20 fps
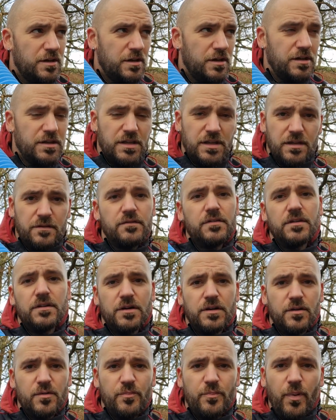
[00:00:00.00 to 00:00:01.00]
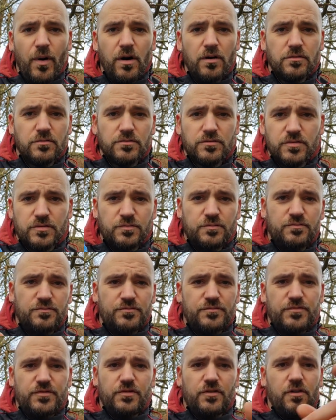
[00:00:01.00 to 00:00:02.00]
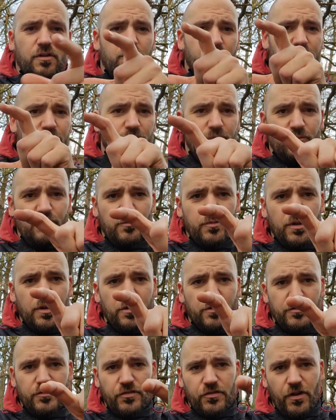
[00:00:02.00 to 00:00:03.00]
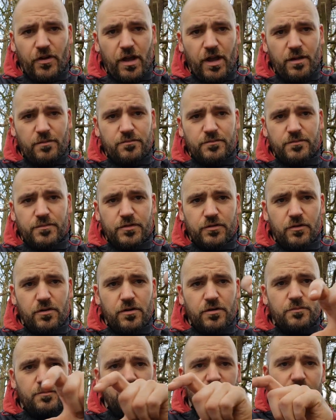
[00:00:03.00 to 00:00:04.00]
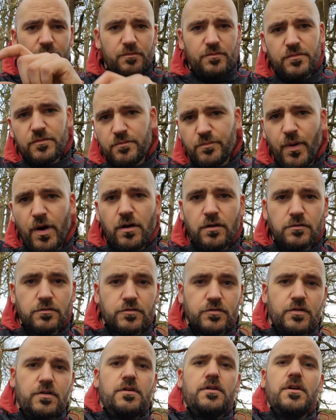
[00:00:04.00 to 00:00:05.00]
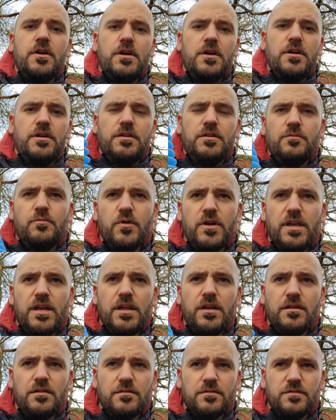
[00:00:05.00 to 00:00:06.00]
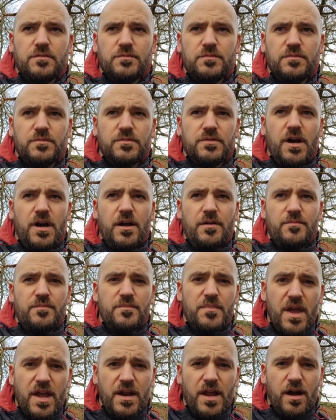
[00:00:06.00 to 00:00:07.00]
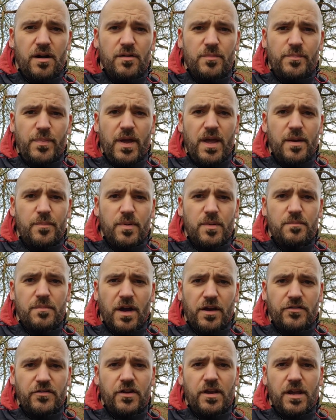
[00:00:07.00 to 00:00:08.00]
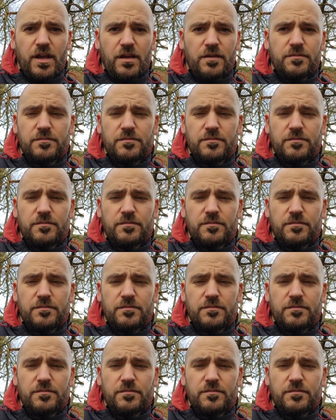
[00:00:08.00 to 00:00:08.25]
and they give you the little bottles, sort of weird shape sort of bottles that you wee in, like made out of paper mache.